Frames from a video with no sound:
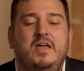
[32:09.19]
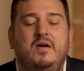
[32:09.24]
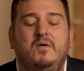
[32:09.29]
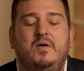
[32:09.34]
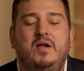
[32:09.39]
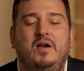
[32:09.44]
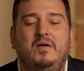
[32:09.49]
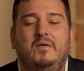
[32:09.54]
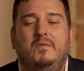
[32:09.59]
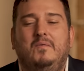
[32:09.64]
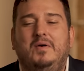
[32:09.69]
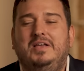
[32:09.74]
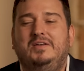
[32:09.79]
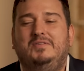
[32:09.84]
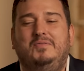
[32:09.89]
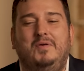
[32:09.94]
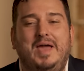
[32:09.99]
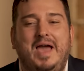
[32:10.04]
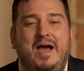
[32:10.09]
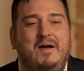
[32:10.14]
we
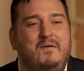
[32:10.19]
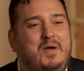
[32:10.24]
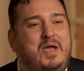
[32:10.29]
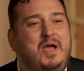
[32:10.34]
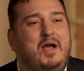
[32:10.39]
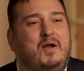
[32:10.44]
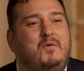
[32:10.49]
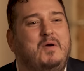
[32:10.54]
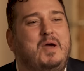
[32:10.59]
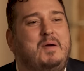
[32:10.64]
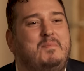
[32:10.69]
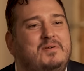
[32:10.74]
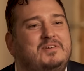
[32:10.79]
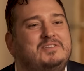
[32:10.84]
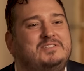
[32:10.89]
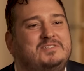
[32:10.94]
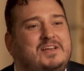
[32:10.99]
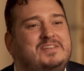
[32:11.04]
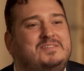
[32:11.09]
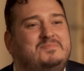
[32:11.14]
are
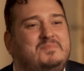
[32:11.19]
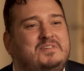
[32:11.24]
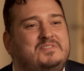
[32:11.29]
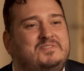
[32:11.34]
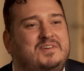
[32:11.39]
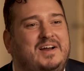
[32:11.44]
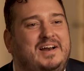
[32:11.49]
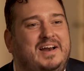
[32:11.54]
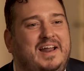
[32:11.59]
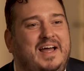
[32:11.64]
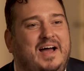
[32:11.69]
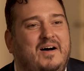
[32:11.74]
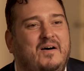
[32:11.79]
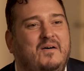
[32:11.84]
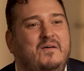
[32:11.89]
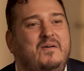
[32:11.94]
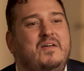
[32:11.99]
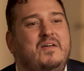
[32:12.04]
QuickBooks customers right now.